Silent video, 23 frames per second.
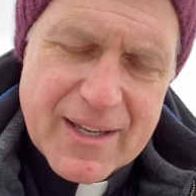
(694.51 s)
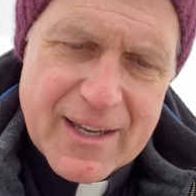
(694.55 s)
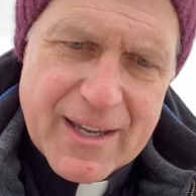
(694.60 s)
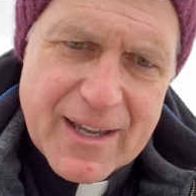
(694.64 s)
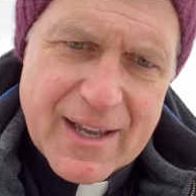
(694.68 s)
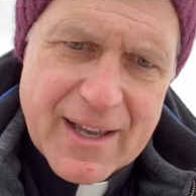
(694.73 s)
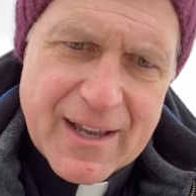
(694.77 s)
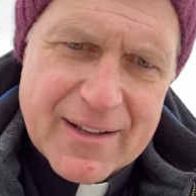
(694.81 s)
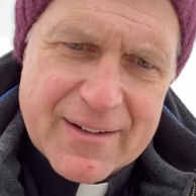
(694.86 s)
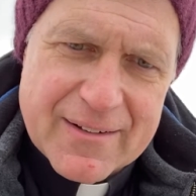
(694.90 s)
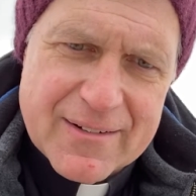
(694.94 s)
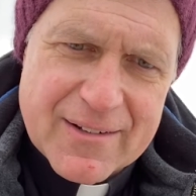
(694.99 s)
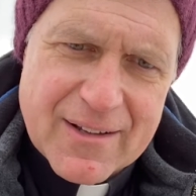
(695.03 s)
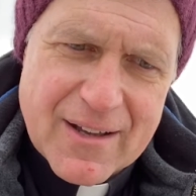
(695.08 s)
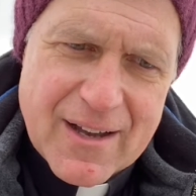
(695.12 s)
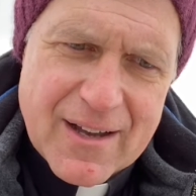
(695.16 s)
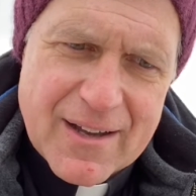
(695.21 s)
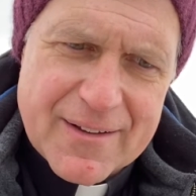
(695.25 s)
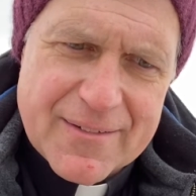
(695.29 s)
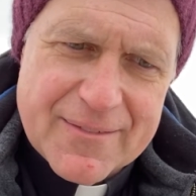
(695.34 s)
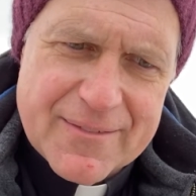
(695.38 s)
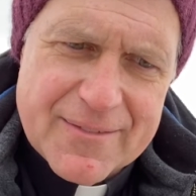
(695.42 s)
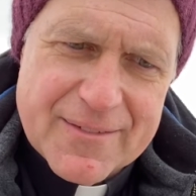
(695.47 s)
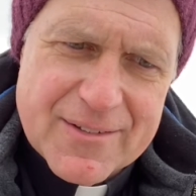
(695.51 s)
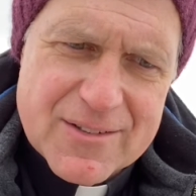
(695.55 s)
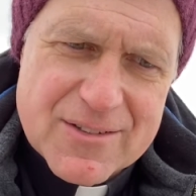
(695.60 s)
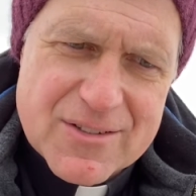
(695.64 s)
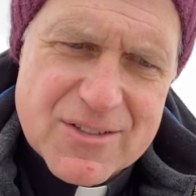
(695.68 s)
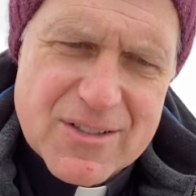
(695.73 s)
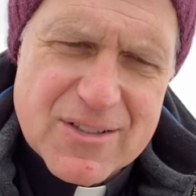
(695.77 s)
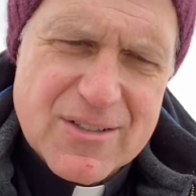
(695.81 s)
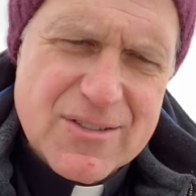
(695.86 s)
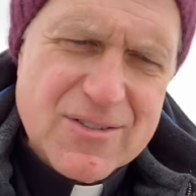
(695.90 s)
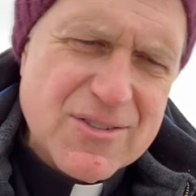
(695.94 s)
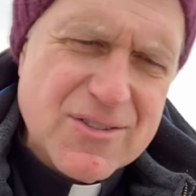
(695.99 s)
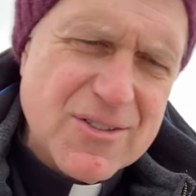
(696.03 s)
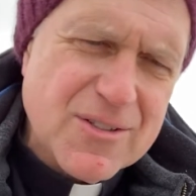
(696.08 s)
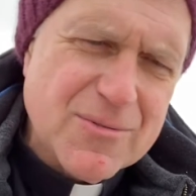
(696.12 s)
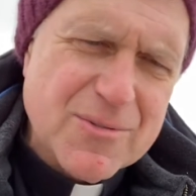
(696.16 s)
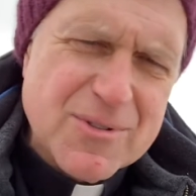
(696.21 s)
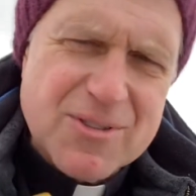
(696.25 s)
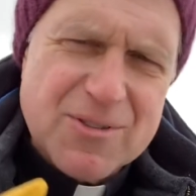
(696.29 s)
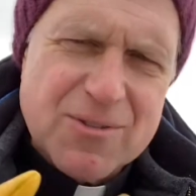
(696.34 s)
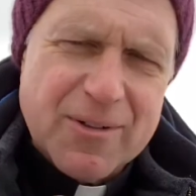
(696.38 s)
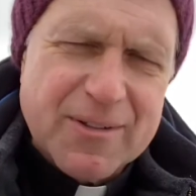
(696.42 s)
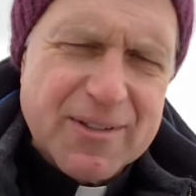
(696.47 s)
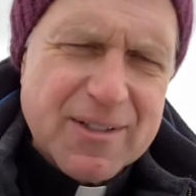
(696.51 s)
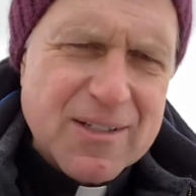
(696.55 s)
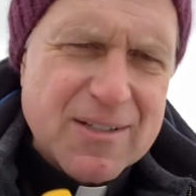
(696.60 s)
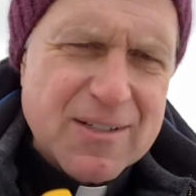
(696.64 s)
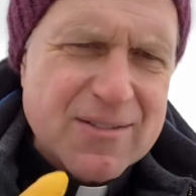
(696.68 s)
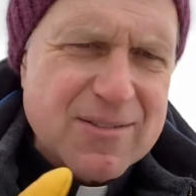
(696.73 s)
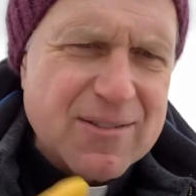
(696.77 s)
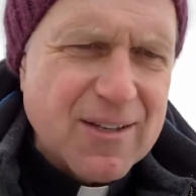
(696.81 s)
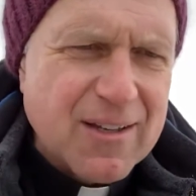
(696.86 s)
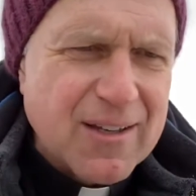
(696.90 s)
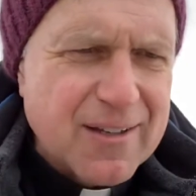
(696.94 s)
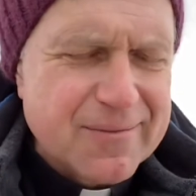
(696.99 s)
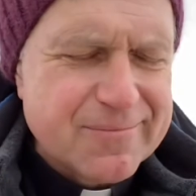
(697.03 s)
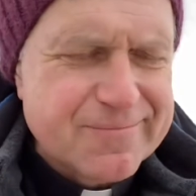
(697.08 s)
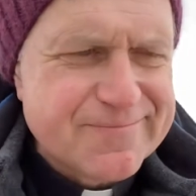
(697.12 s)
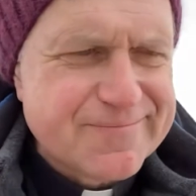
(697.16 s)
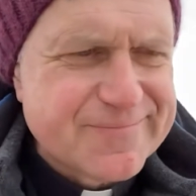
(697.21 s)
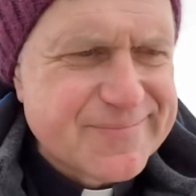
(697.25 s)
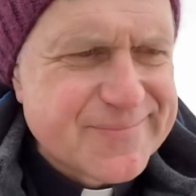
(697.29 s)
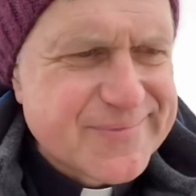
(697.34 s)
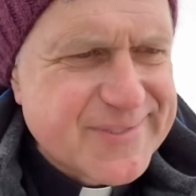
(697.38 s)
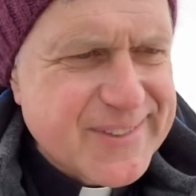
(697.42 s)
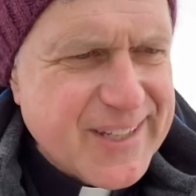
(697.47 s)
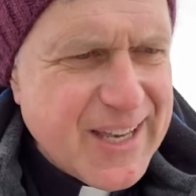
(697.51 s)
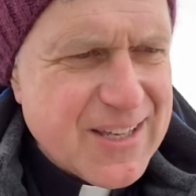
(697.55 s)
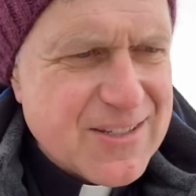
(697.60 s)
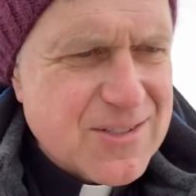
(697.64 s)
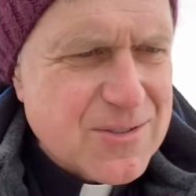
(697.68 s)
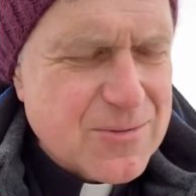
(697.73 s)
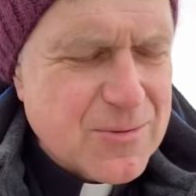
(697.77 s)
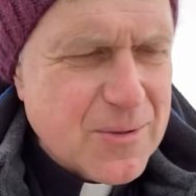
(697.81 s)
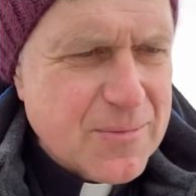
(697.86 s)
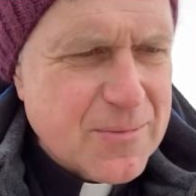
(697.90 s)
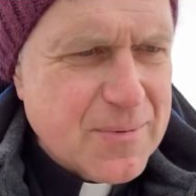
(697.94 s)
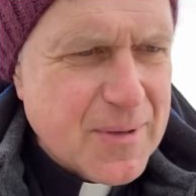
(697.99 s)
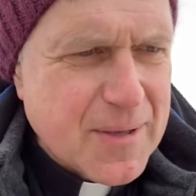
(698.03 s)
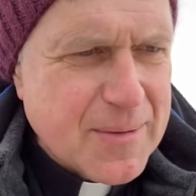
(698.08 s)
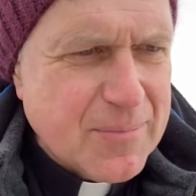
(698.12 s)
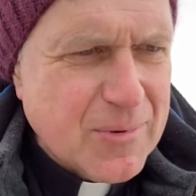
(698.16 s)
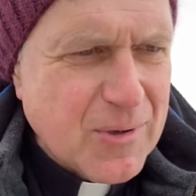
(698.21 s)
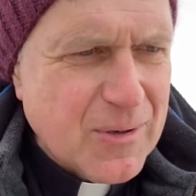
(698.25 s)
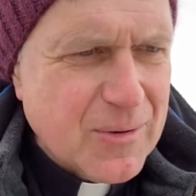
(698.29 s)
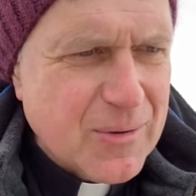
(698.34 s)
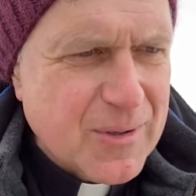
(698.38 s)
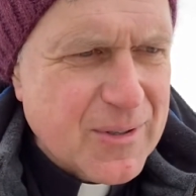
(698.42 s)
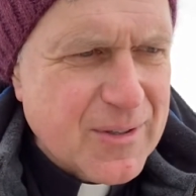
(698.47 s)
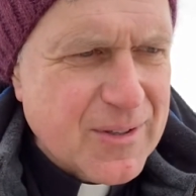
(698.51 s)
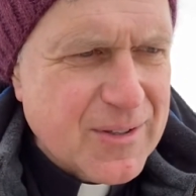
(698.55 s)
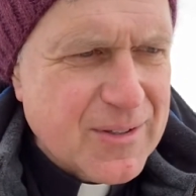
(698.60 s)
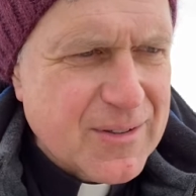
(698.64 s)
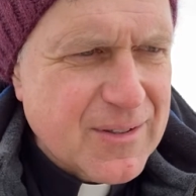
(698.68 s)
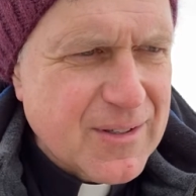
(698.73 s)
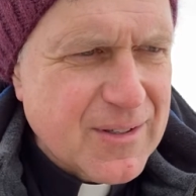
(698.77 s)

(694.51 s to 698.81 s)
And she was doing these tests with people where